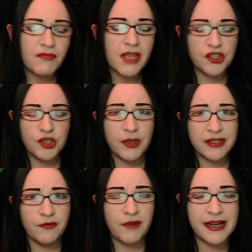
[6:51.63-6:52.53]
She
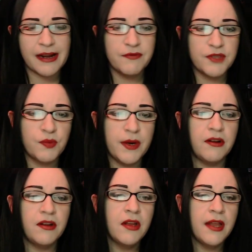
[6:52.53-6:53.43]
wants to find out if it's
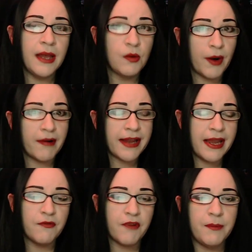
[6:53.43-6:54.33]
real and where it
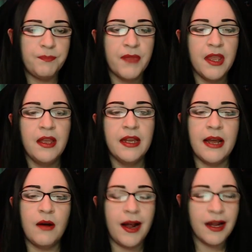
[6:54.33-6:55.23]
came from.
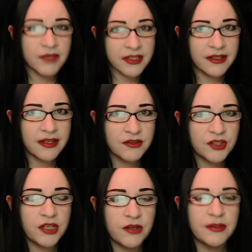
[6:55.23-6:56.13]
Now, obviously,
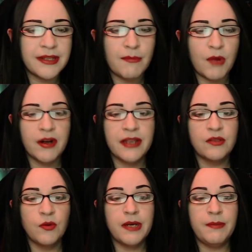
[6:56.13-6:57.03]
she knows that Mark is
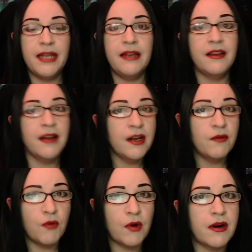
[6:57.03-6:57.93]
going to be gunning
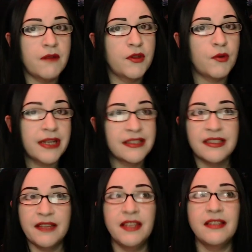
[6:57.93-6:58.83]
for her for the rest,
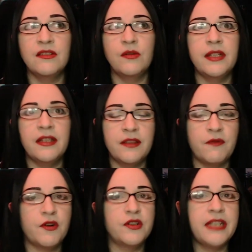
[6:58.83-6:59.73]
because I think this is only like the
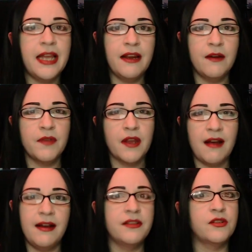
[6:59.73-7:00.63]
first day of the
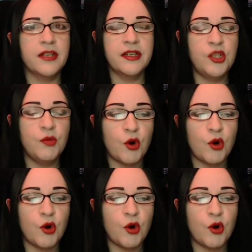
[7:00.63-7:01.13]
con. There's like two more